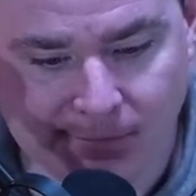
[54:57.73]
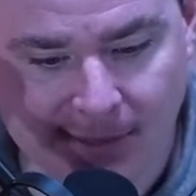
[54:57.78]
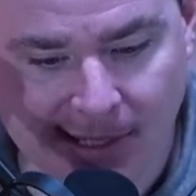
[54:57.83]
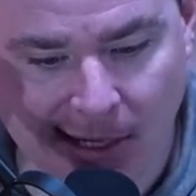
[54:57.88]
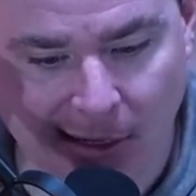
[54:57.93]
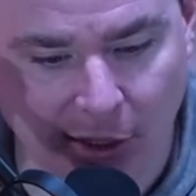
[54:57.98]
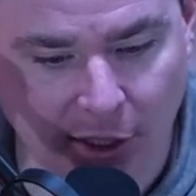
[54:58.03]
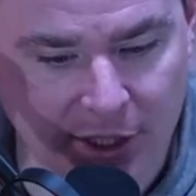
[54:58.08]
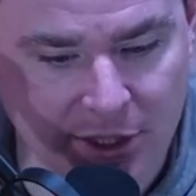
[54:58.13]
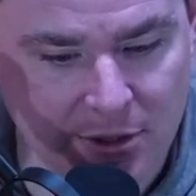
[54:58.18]

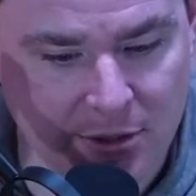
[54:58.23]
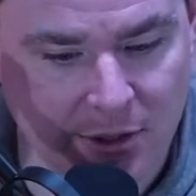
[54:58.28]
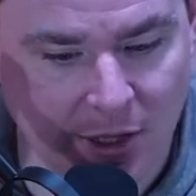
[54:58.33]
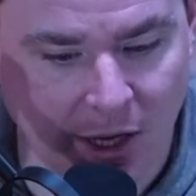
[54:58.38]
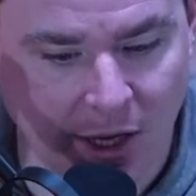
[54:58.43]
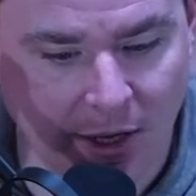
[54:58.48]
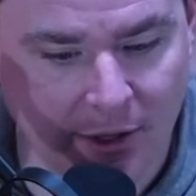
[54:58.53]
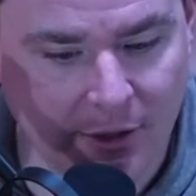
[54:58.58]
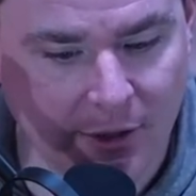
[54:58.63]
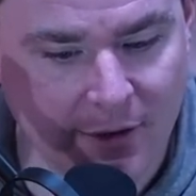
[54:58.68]
call it one
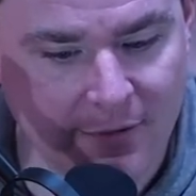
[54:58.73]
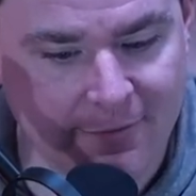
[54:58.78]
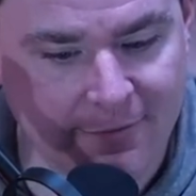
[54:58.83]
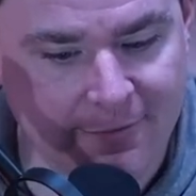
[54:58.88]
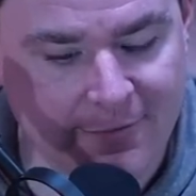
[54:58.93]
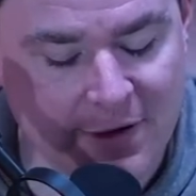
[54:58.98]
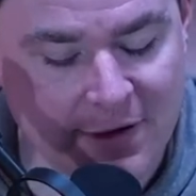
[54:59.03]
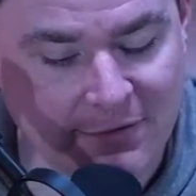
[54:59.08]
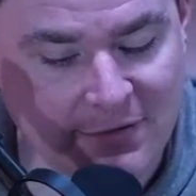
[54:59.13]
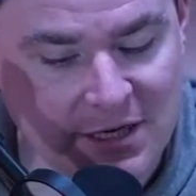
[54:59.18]
hundred
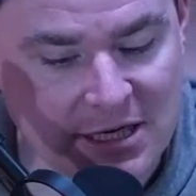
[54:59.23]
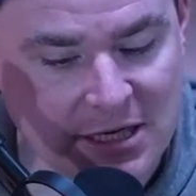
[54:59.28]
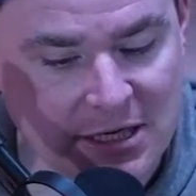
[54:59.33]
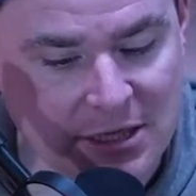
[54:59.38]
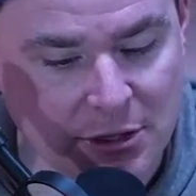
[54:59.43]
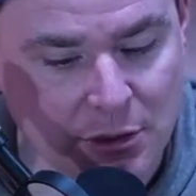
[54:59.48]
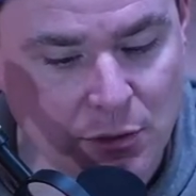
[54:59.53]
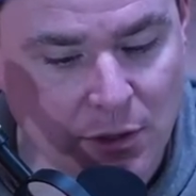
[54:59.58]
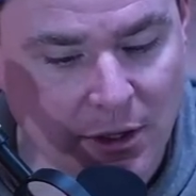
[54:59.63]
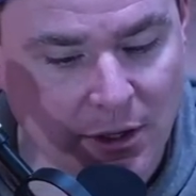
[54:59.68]
fifty,
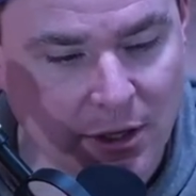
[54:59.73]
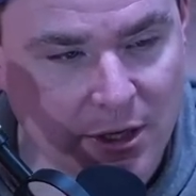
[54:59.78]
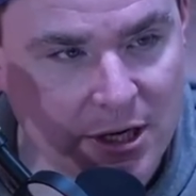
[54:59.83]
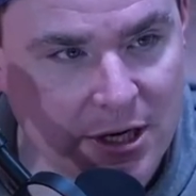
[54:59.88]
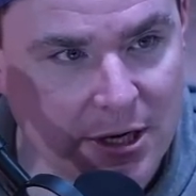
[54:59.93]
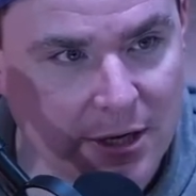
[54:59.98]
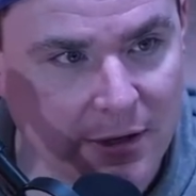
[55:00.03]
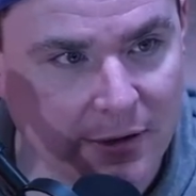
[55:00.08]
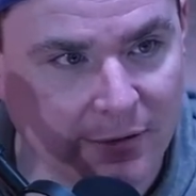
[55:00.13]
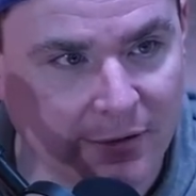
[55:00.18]
two hundred
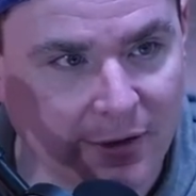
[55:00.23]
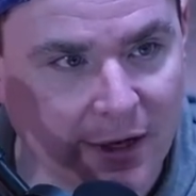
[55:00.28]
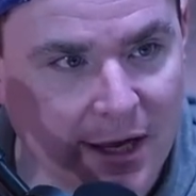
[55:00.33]
years,